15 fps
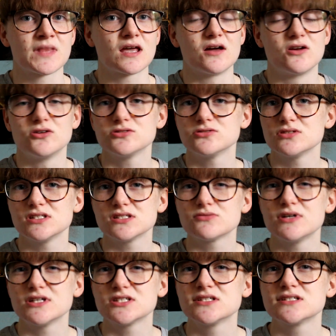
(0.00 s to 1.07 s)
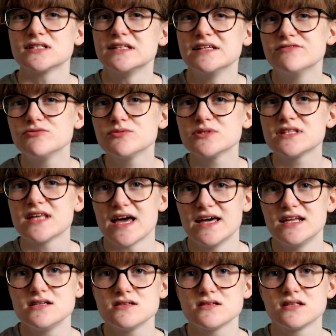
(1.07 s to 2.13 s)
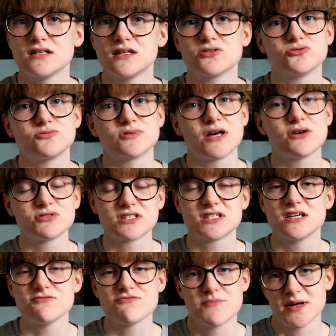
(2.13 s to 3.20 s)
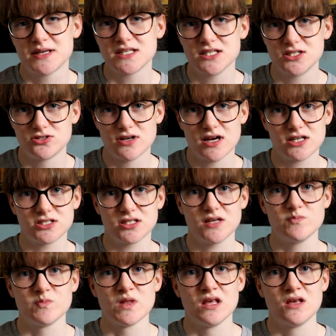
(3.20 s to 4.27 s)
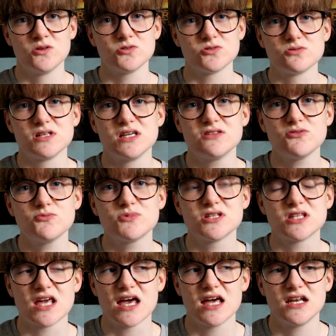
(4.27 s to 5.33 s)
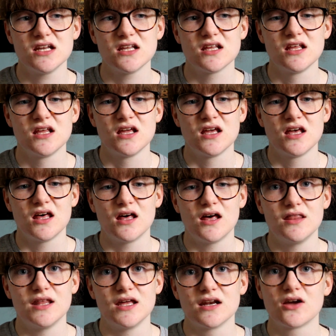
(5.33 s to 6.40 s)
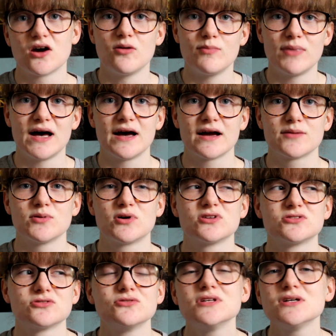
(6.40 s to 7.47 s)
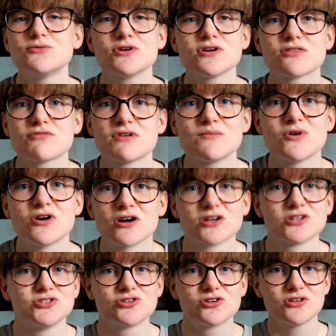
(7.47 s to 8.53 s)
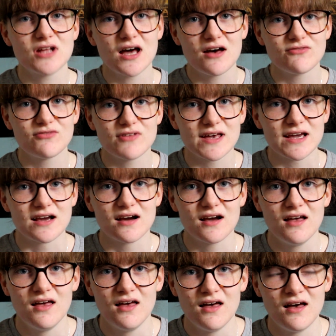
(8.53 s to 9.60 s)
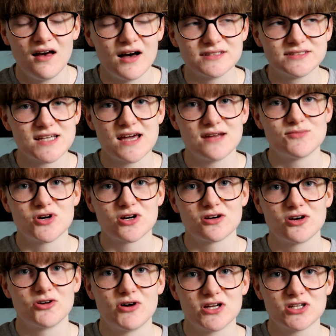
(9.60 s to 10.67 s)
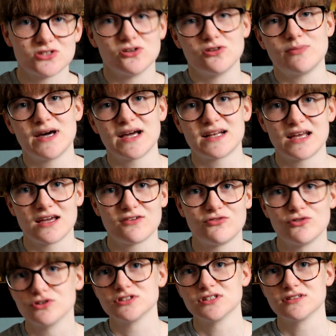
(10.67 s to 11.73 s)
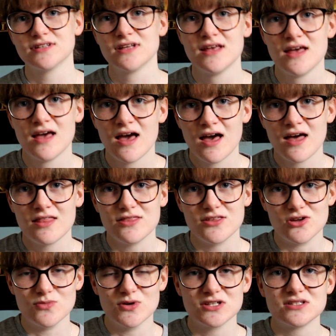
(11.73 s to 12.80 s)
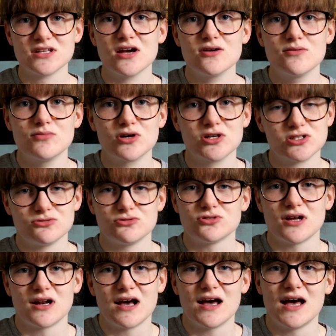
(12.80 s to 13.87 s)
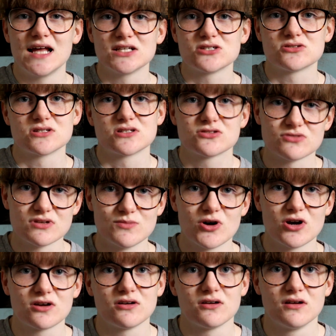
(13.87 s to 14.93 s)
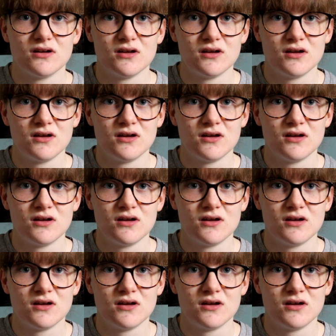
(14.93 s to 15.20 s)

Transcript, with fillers: And also these questions, leave them to the end. That's what, that was a tip from my teacher actually. So leave them to the end and then come back because they're only worth three marks. You could have like a 10 marker question on magnetic forces that you missed out because you were trying to answer this 3 marker